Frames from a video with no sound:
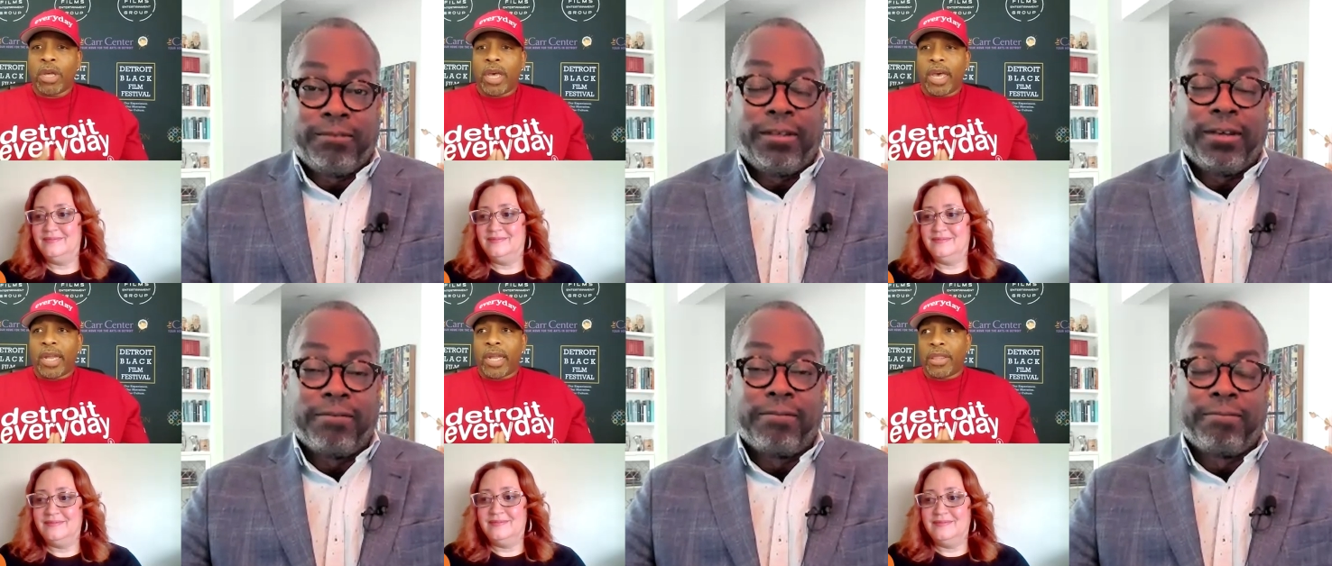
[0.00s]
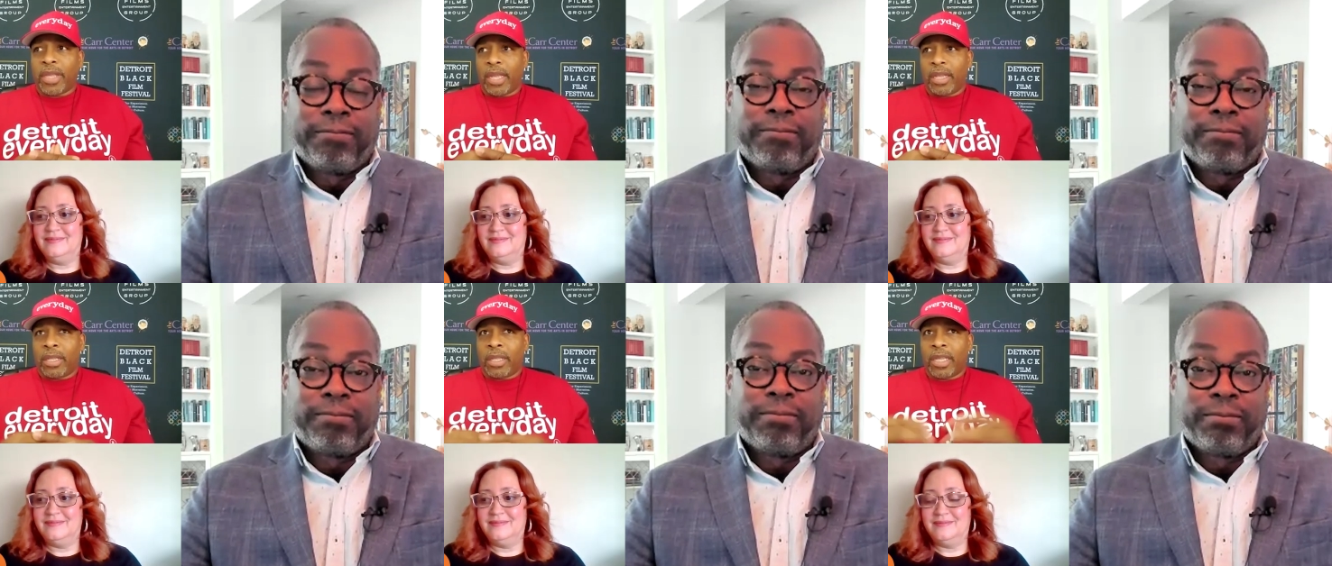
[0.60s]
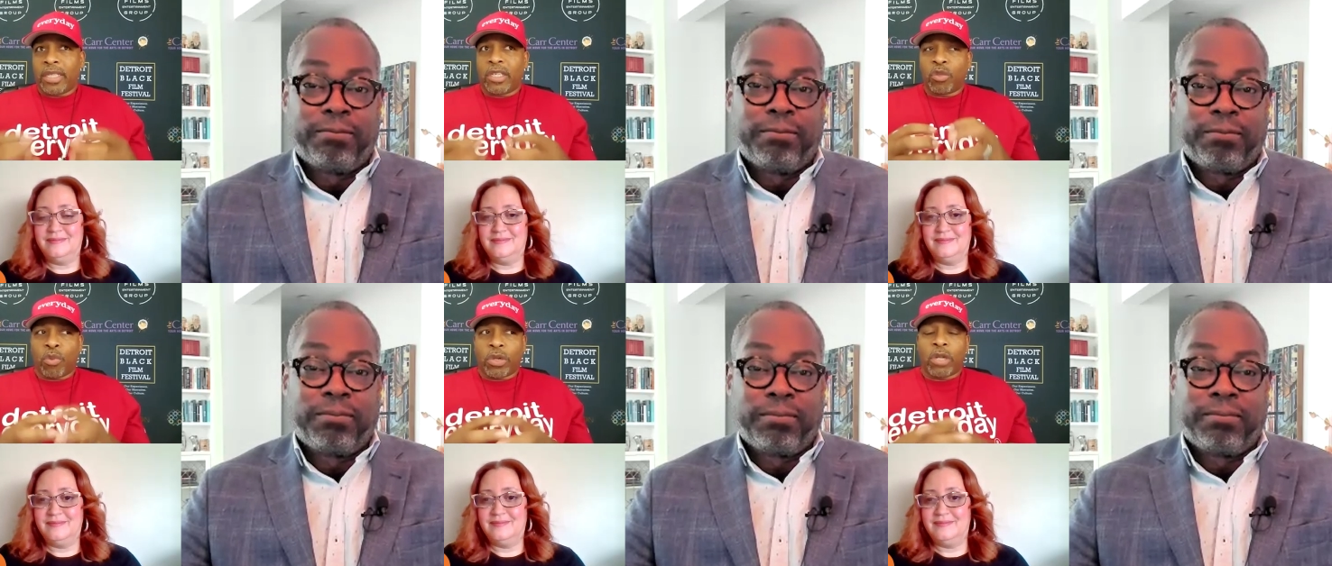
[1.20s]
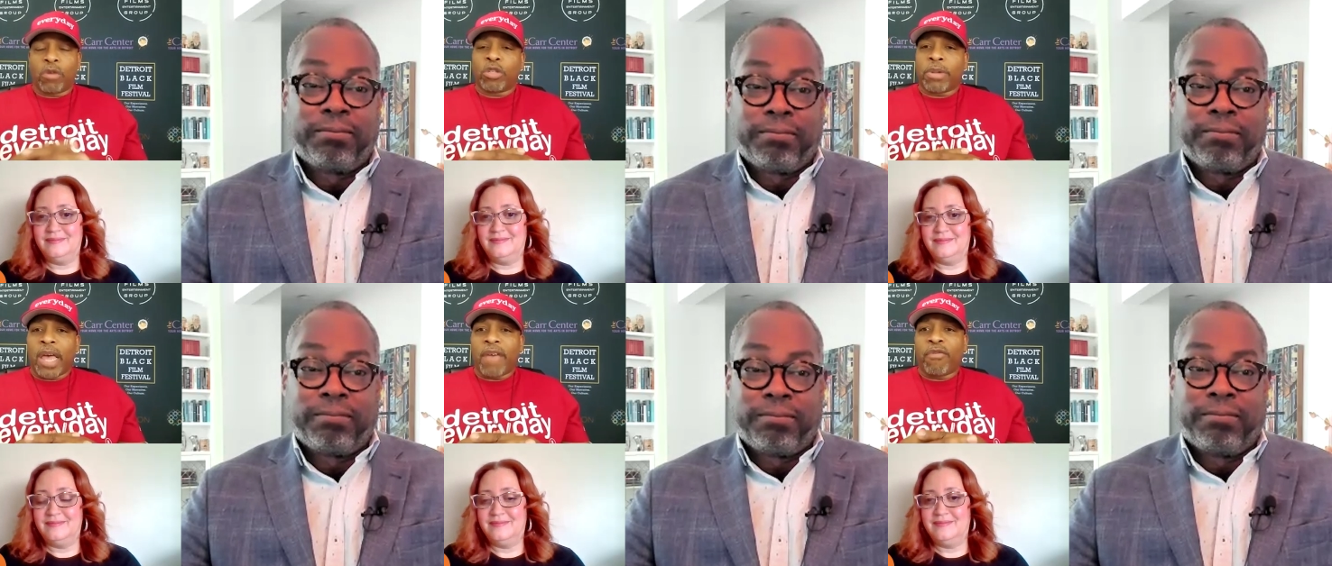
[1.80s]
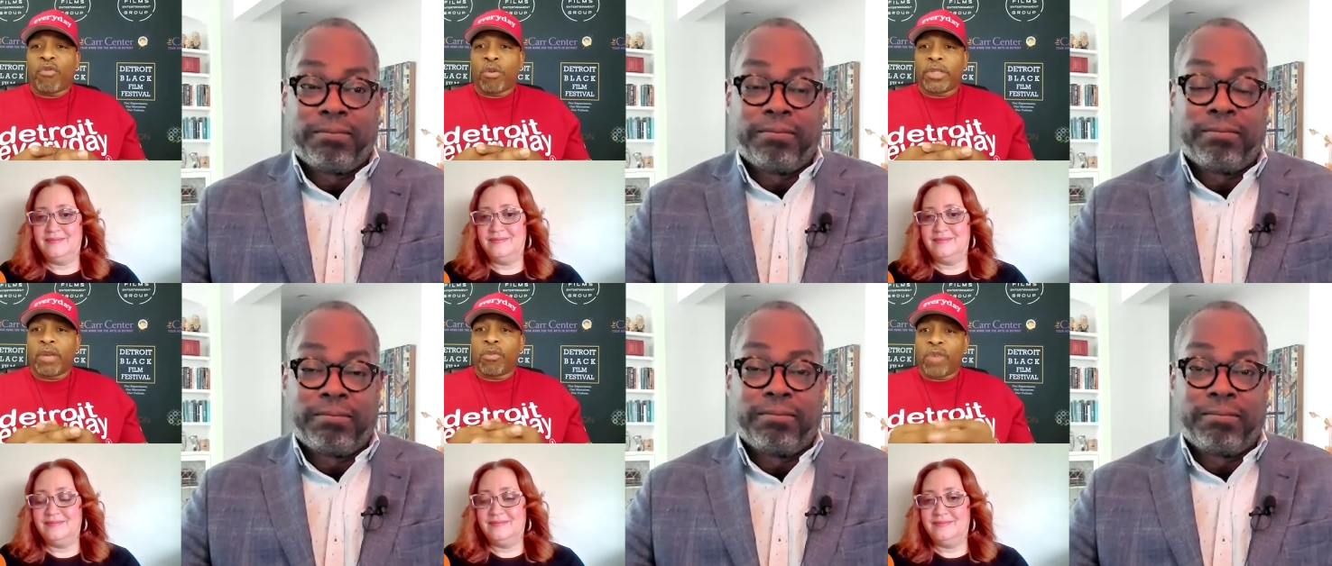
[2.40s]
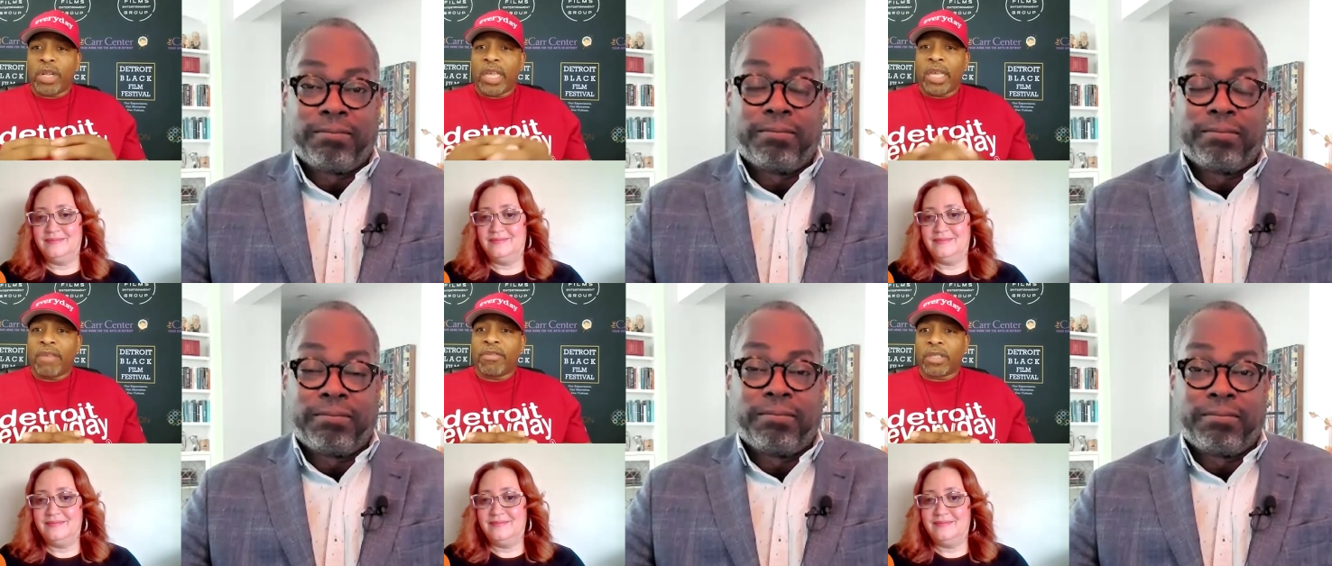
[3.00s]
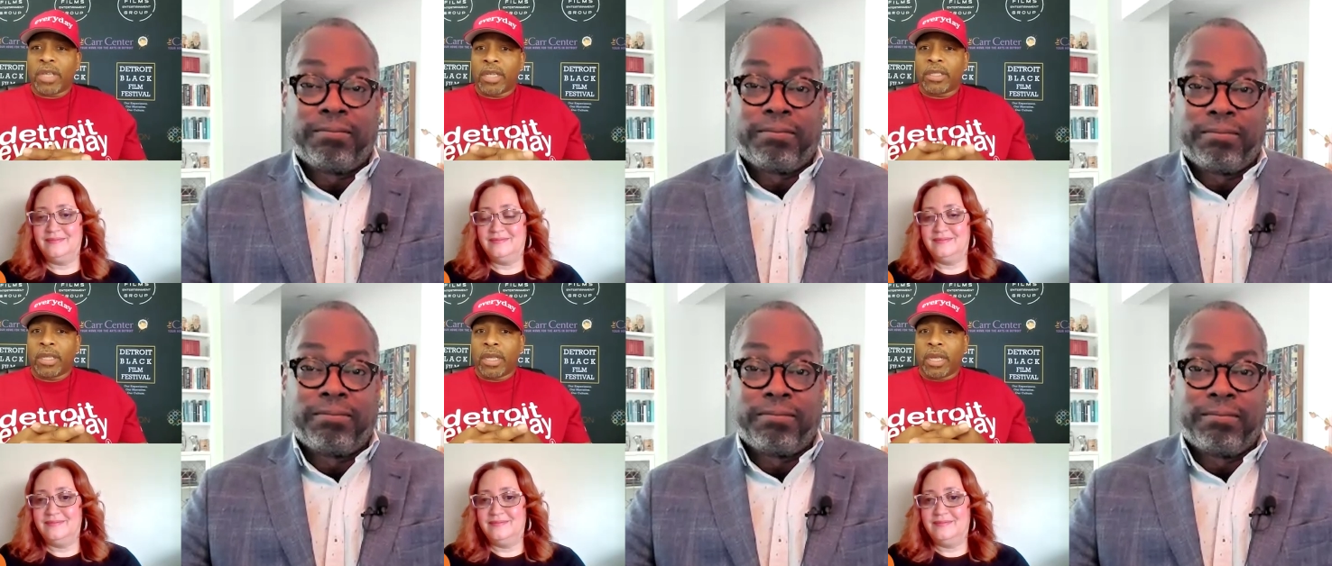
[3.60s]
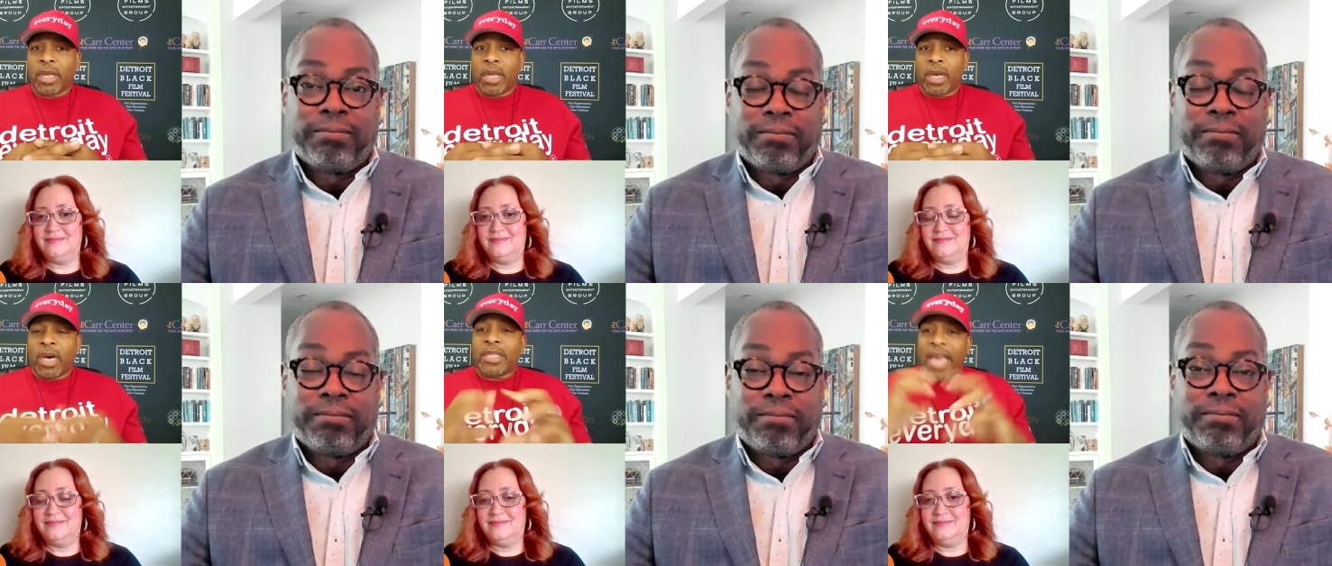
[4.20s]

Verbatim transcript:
Speaker 1: Yeah. And I think this is one of those platforms that really gives us, us